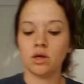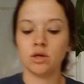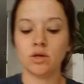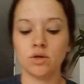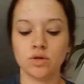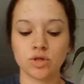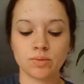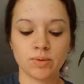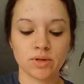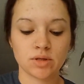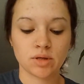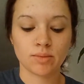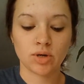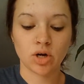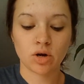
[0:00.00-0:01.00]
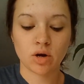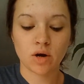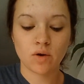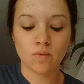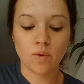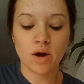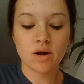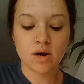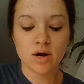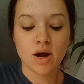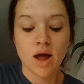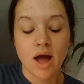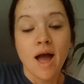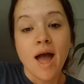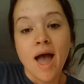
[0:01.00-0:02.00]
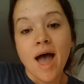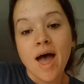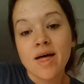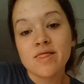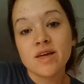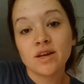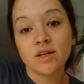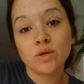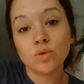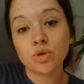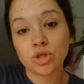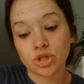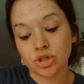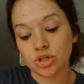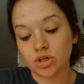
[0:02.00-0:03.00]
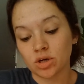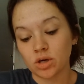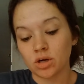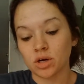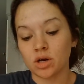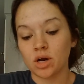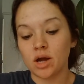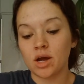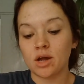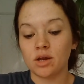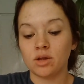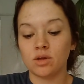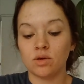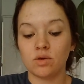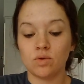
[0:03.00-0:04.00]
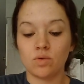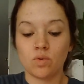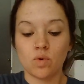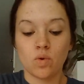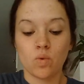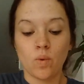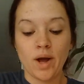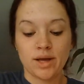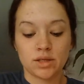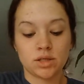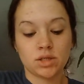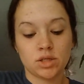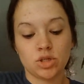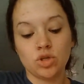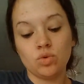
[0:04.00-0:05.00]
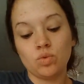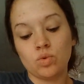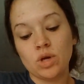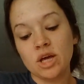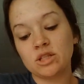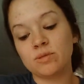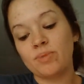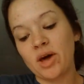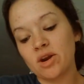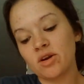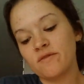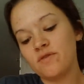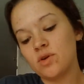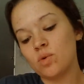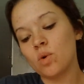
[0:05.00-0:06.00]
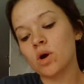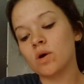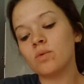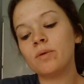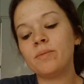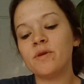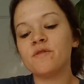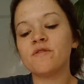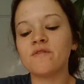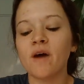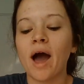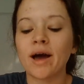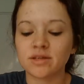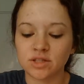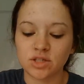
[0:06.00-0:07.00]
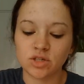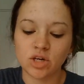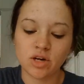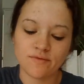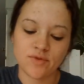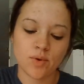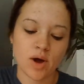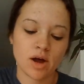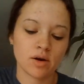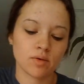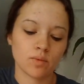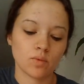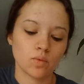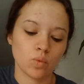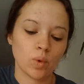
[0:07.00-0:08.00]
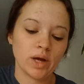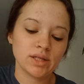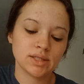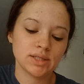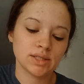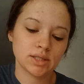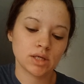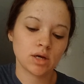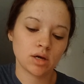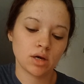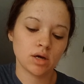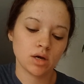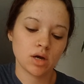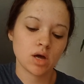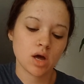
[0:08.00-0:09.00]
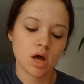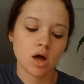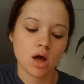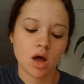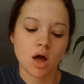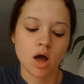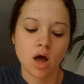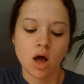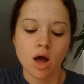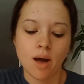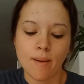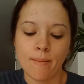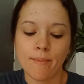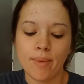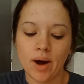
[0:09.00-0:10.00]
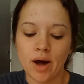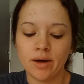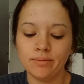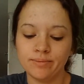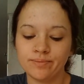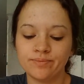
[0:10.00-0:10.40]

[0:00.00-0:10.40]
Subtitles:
You just put some of your hot water, and then you stir and you whisk. It's better if you, or it would be faster if you had a whisk. Like that.